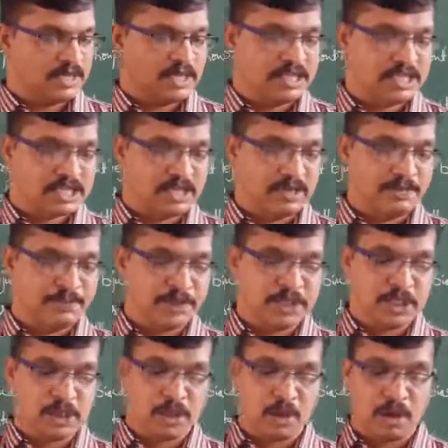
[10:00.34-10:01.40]
his
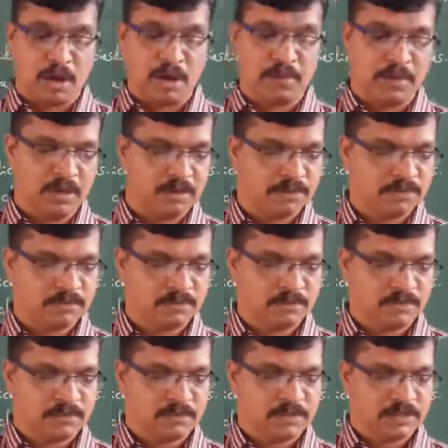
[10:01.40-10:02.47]
temples throb,
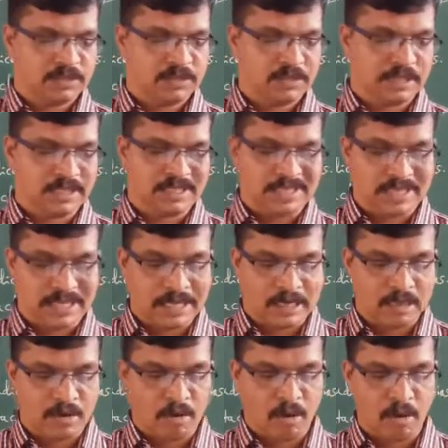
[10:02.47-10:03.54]
a
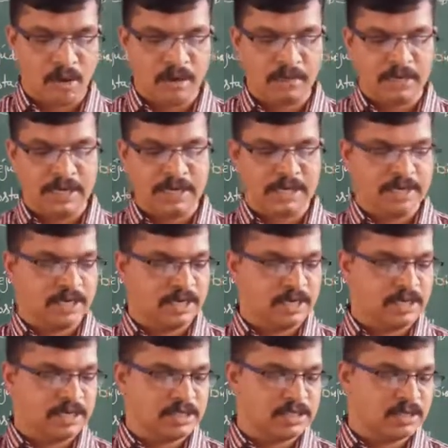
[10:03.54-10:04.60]
sudden calm
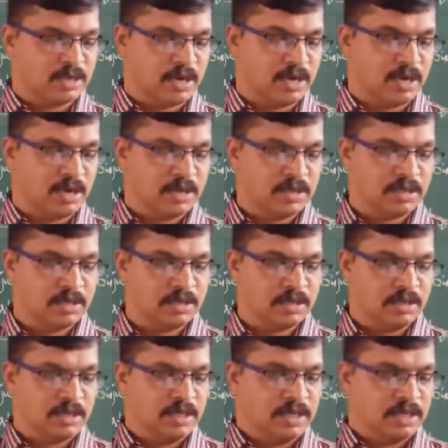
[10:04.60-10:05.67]
entered his heart.
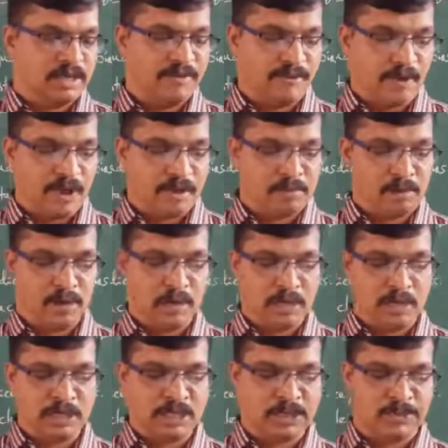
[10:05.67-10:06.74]
If I am
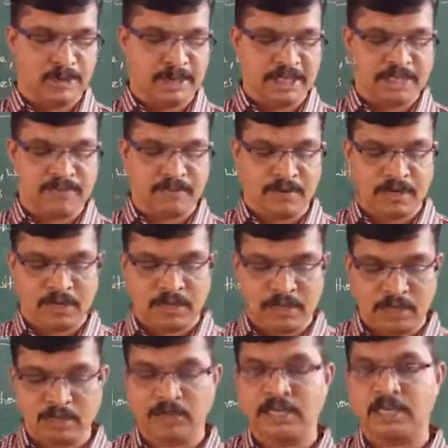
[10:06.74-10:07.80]
allowed space for
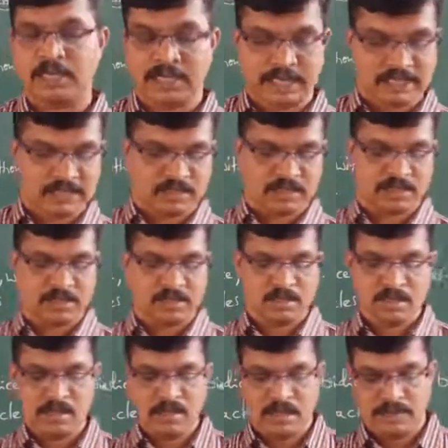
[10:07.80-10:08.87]
new interests,
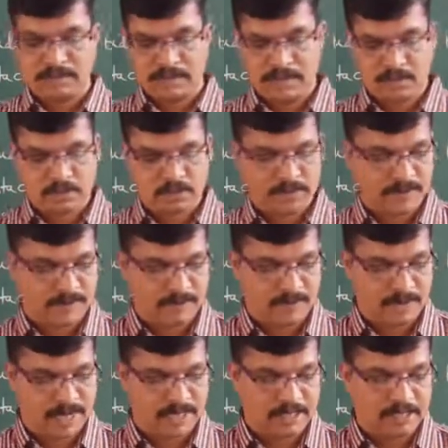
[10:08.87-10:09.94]
I will also
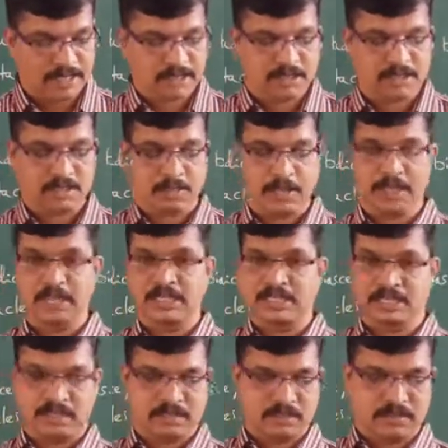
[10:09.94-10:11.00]
find
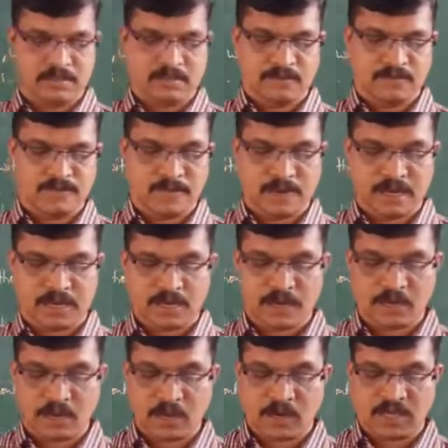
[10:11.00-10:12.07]
space for
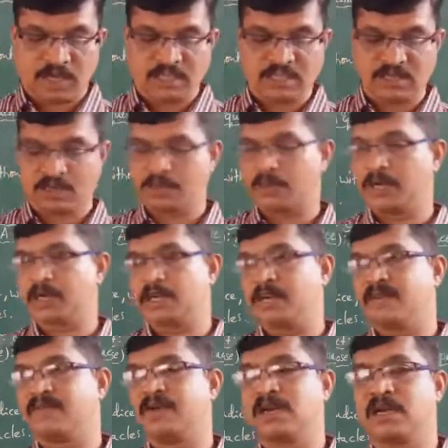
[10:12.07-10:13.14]
what is
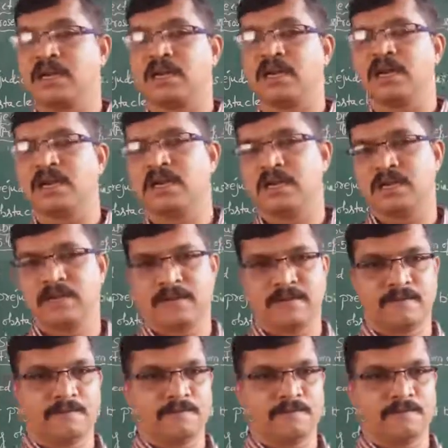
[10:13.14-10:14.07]
important for a career.